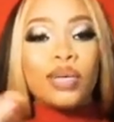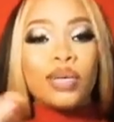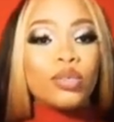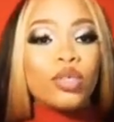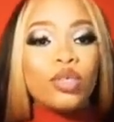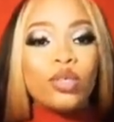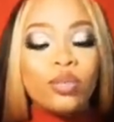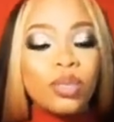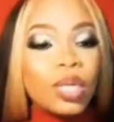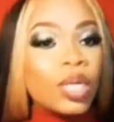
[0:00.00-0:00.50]
I'm
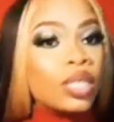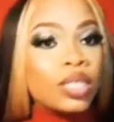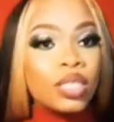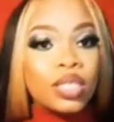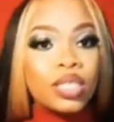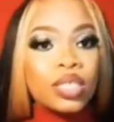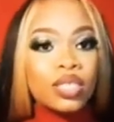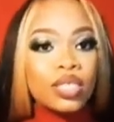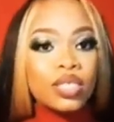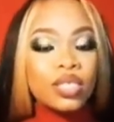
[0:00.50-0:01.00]

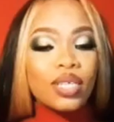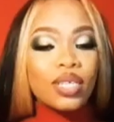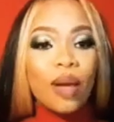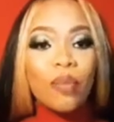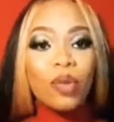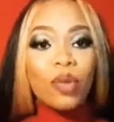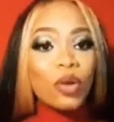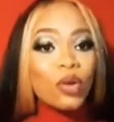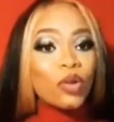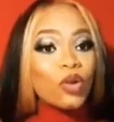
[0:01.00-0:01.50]

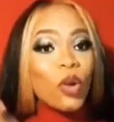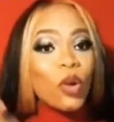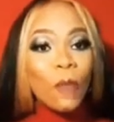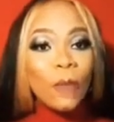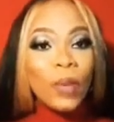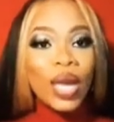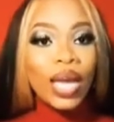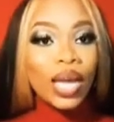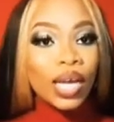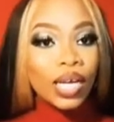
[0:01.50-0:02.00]
not your
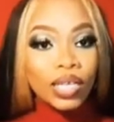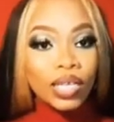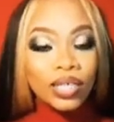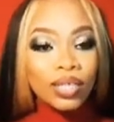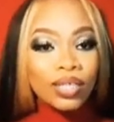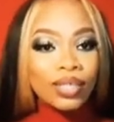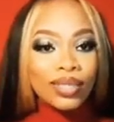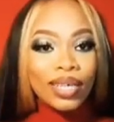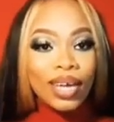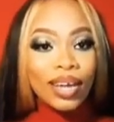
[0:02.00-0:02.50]
mate,
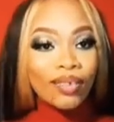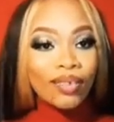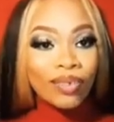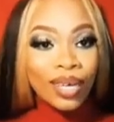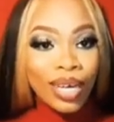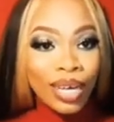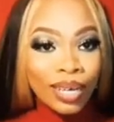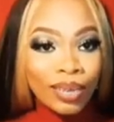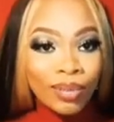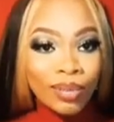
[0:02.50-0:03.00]
you get the
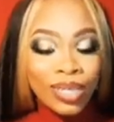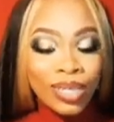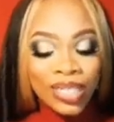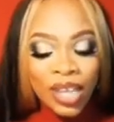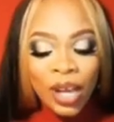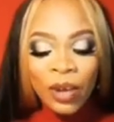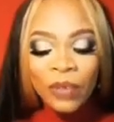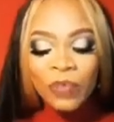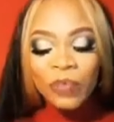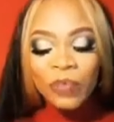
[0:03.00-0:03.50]
vibes?